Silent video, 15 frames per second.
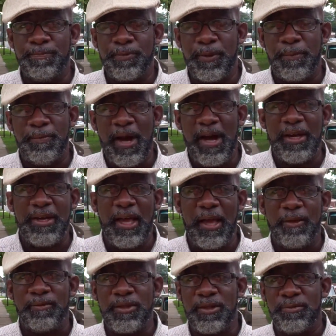combine
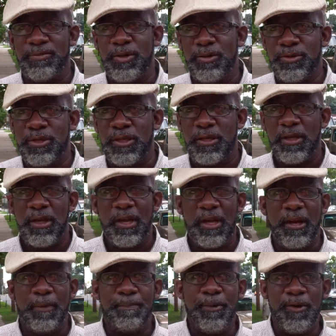that with the music
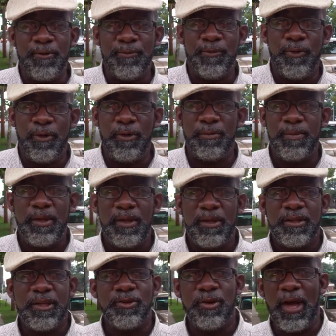and a book form,
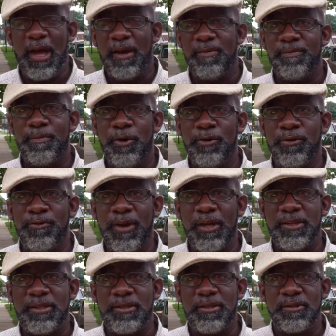then you have
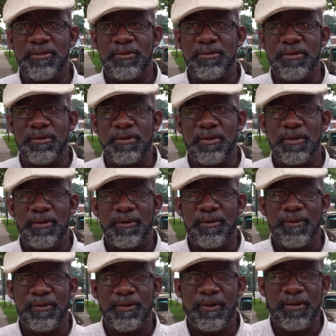motivation.
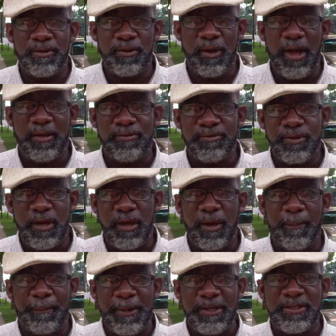You have
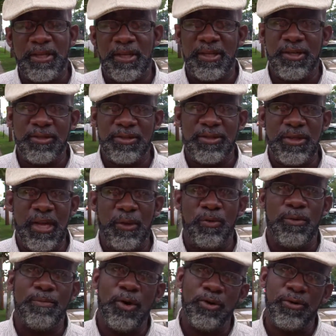a piece of literature that
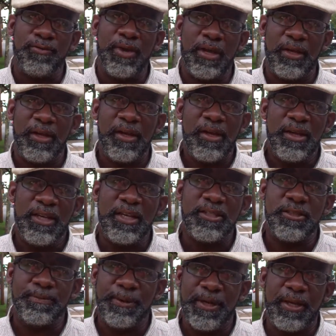will motivate
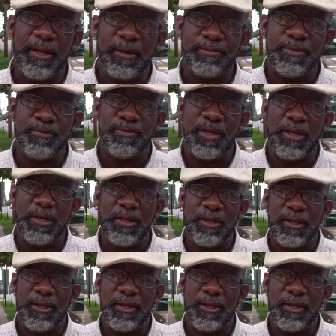kids to pick it up to read.